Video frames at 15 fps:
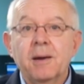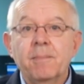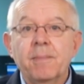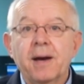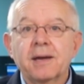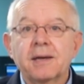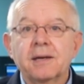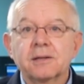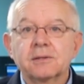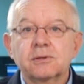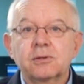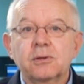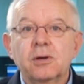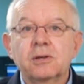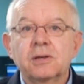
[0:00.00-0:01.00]
marking its
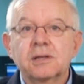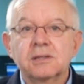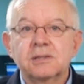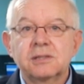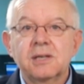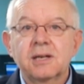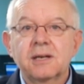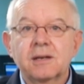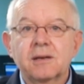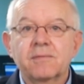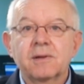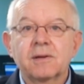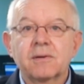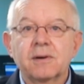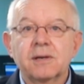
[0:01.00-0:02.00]
third
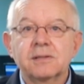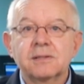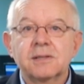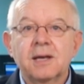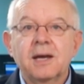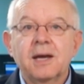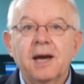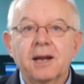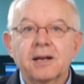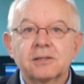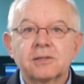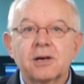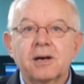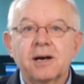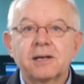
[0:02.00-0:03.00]
consecutive increase and
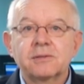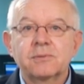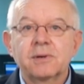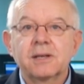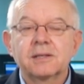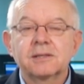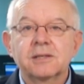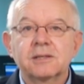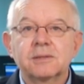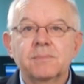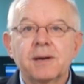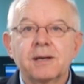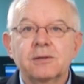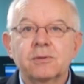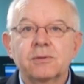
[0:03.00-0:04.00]
its highest reading since
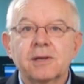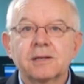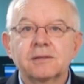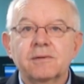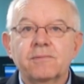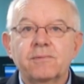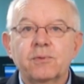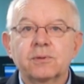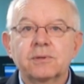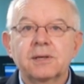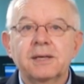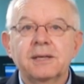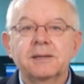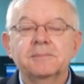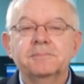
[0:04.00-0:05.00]
May
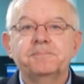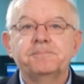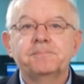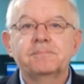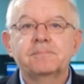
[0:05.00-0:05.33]
2014.